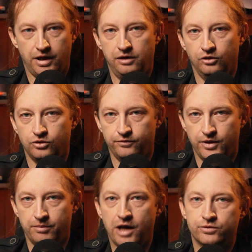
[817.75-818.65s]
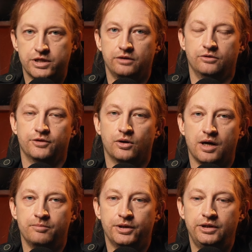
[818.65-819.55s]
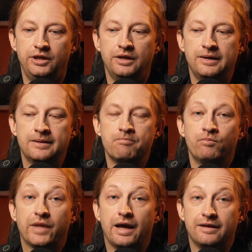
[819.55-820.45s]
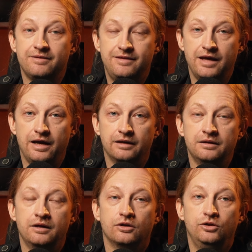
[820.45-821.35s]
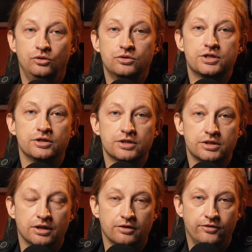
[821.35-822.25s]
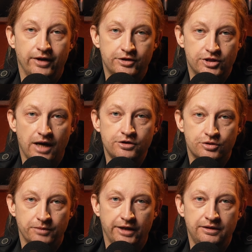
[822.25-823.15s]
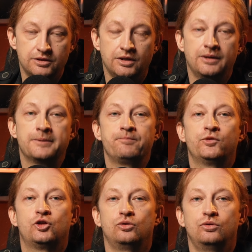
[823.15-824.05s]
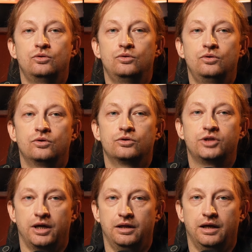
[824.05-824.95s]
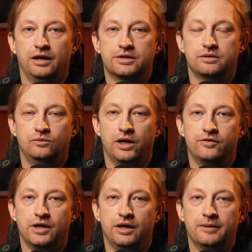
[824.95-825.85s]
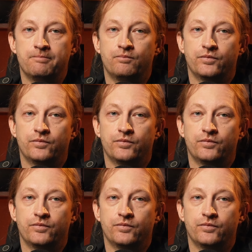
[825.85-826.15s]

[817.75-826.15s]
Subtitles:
a lot of them outside of your company, and then uses the judgment to tell us whether